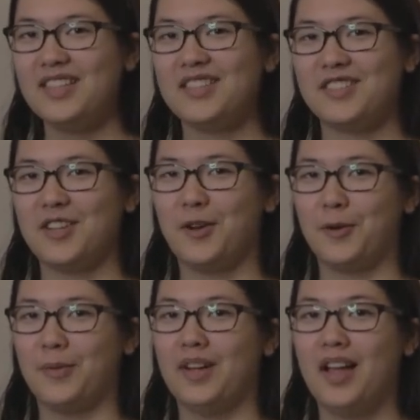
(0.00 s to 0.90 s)

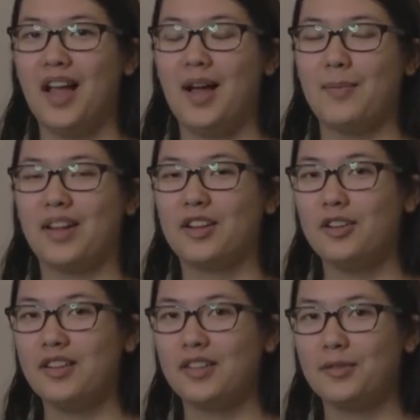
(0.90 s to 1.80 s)
So, but I
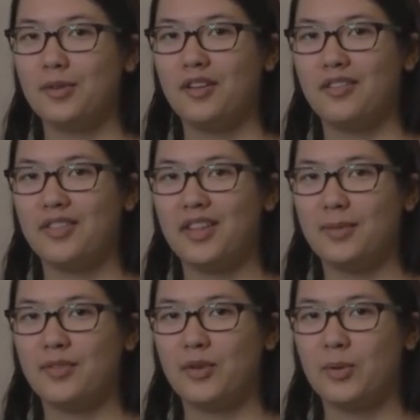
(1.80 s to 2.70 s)
couldn't get through all of
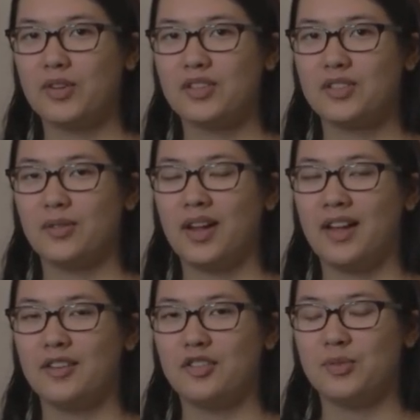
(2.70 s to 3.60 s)
them, of course, so I had
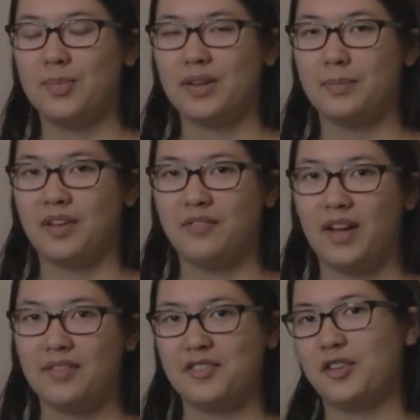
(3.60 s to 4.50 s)
to just pick my
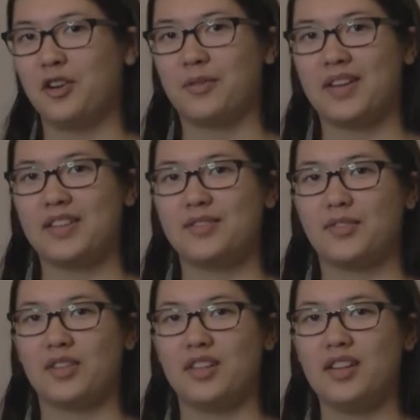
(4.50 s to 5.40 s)
5-star reads
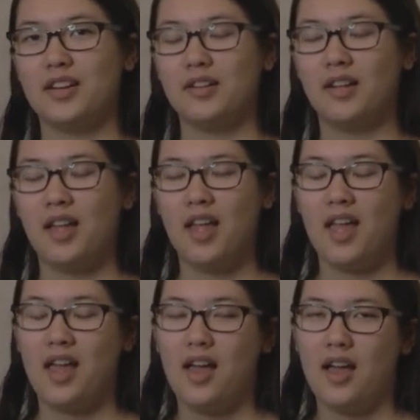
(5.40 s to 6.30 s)
for the year.
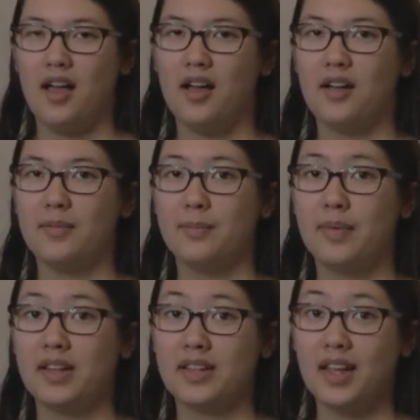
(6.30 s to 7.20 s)

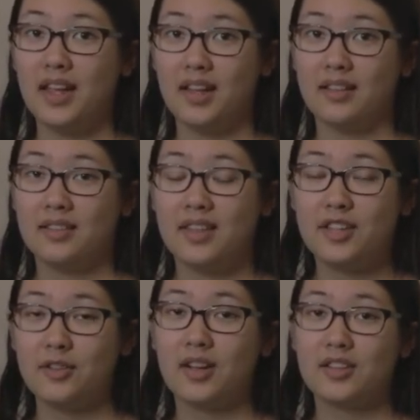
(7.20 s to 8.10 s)
But yeah, thank
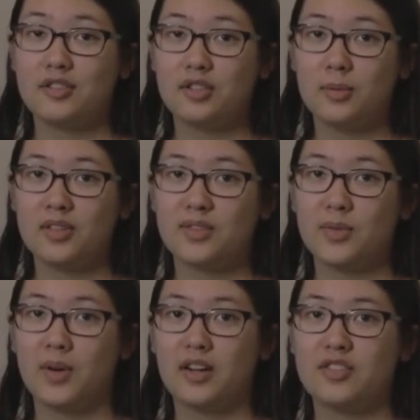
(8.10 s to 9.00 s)
you guys so much for
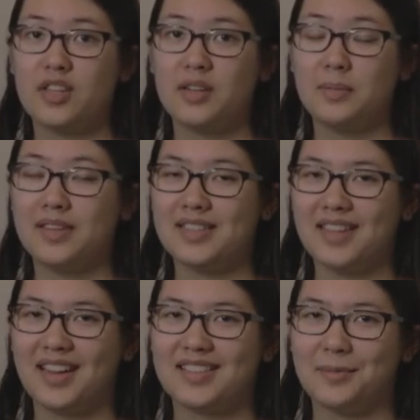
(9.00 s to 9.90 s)
watching. Please
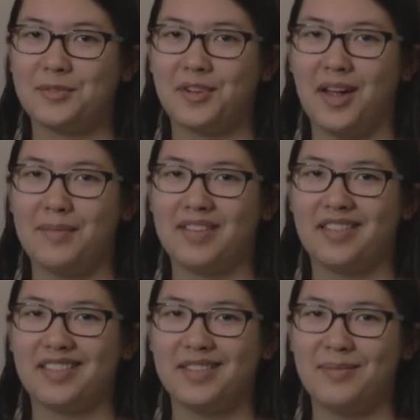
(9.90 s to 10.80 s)
like, subscribe, and
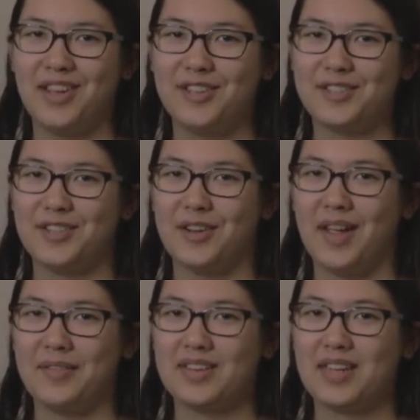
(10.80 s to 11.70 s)
click the bell so you know
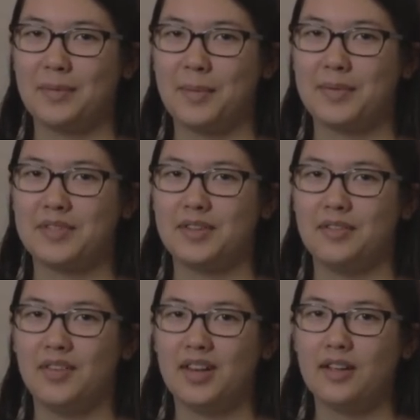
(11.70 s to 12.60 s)
every time I post a new
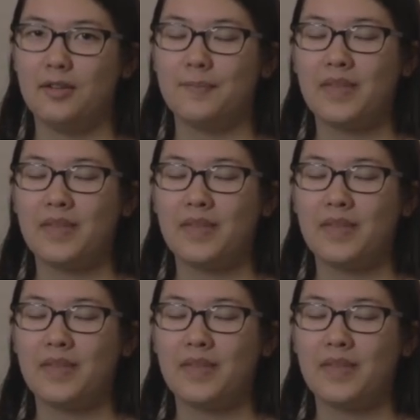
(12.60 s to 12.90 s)
video.